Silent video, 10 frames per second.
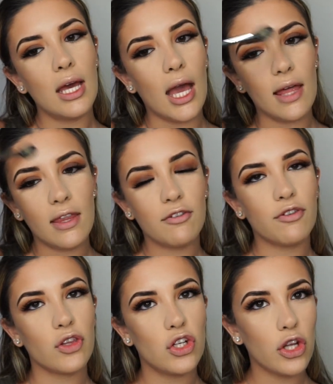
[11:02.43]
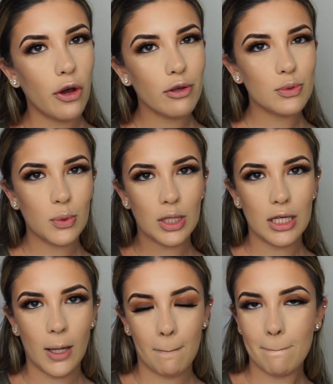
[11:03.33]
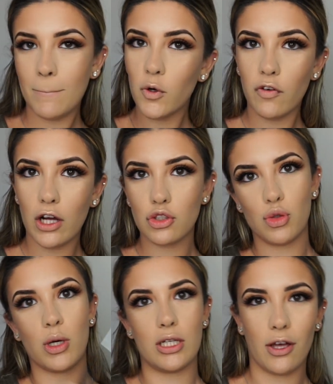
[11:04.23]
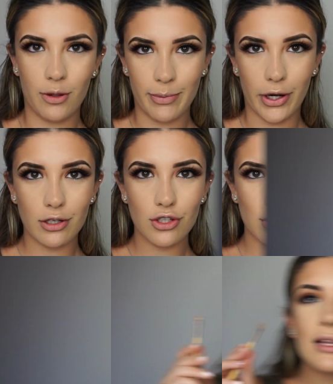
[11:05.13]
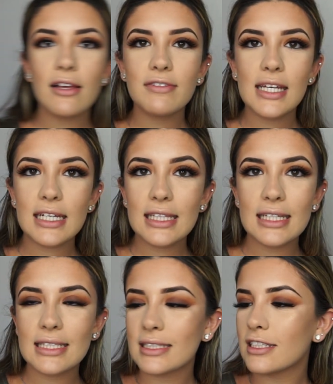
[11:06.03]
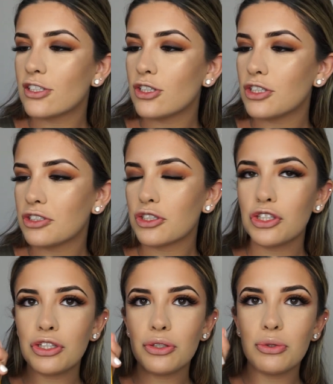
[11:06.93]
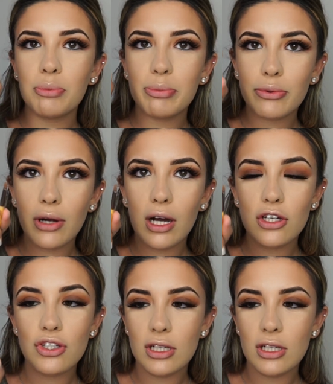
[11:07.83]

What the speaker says: And then for the nose, we're gonna move on to another brush. Now I love taking this little cute brush.